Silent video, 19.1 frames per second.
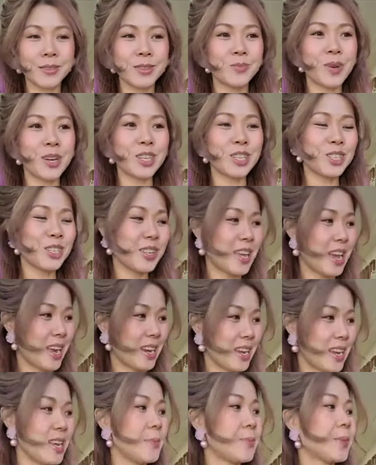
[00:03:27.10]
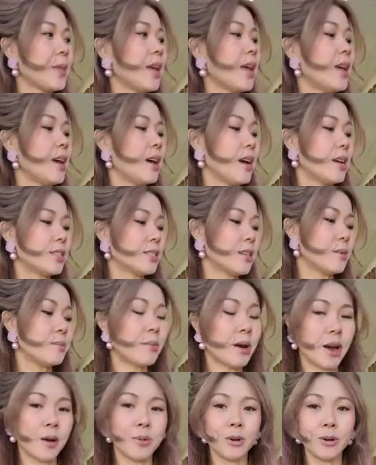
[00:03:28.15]
special lady
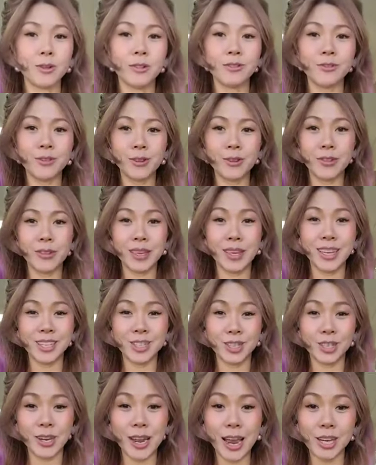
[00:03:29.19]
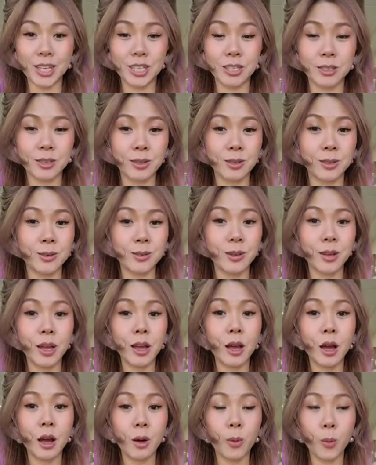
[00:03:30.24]
tomorrow for the International
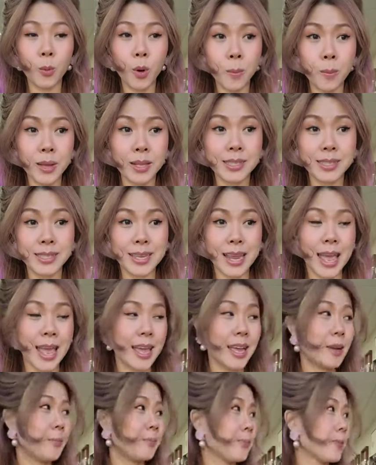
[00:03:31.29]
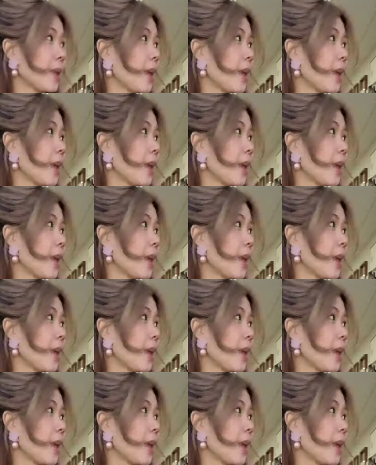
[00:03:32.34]
Women's Day,